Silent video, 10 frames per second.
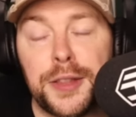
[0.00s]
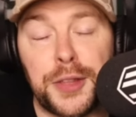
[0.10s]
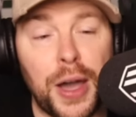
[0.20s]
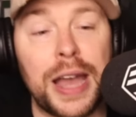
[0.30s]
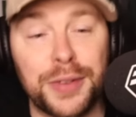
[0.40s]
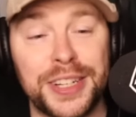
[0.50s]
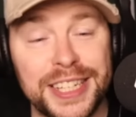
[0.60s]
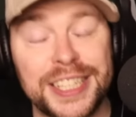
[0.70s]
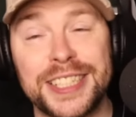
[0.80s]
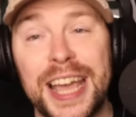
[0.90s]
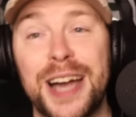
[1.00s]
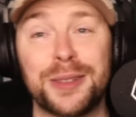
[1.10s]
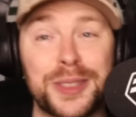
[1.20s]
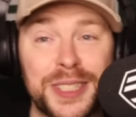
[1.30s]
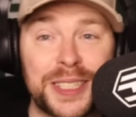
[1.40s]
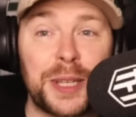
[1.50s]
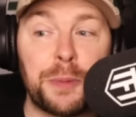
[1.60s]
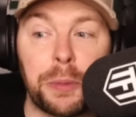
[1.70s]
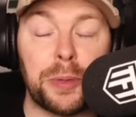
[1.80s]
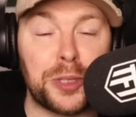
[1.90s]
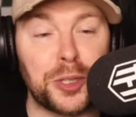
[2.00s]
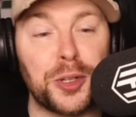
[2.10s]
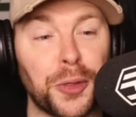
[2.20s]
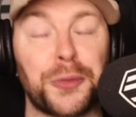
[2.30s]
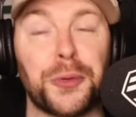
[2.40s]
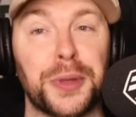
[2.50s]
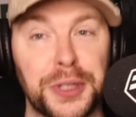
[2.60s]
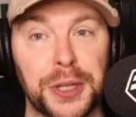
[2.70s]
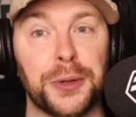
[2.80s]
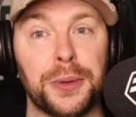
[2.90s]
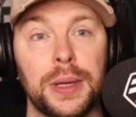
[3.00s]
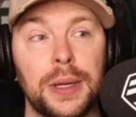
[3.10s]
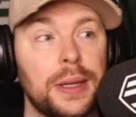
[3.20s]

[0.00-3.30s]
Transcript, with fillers: The irony is now City probably should have gone through the deal